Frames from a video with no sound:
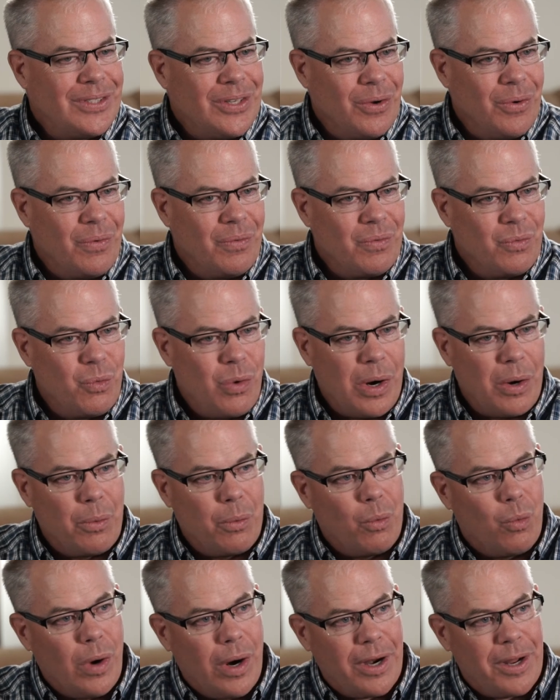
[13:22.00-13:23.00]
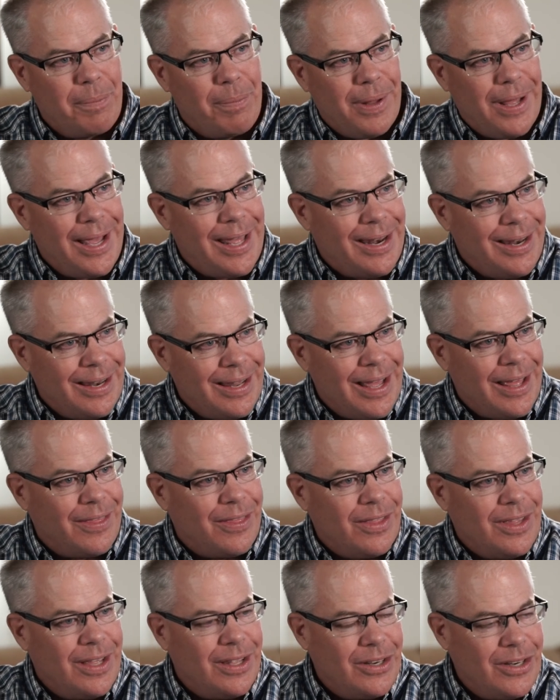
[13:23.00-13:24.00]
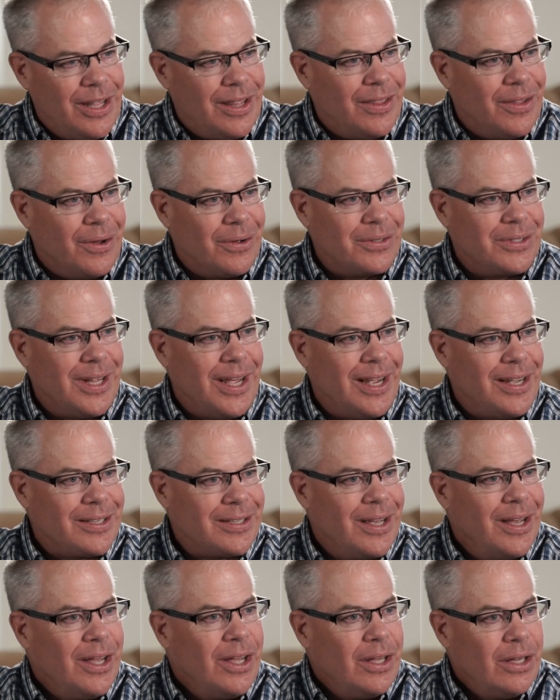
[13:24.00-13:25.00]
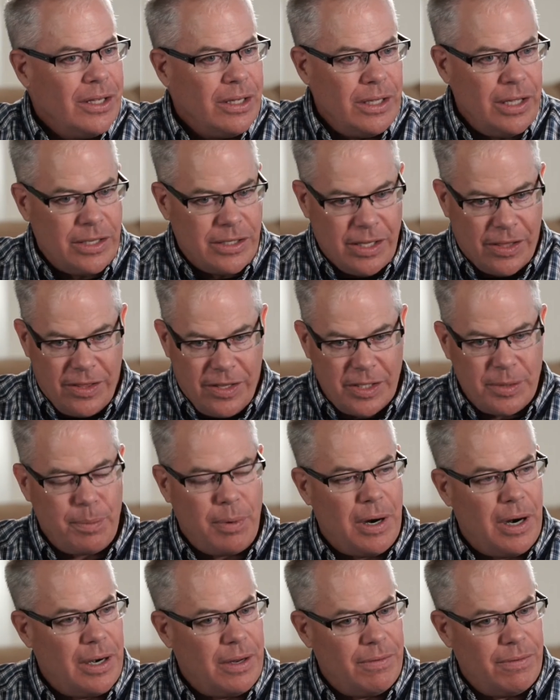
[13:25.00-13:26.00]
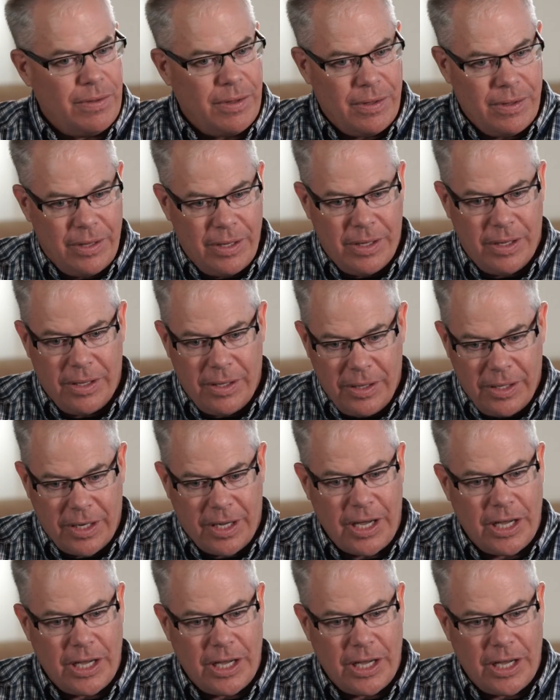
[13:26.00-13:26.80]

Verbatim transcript: so where are you playing in those days? Is it this part of the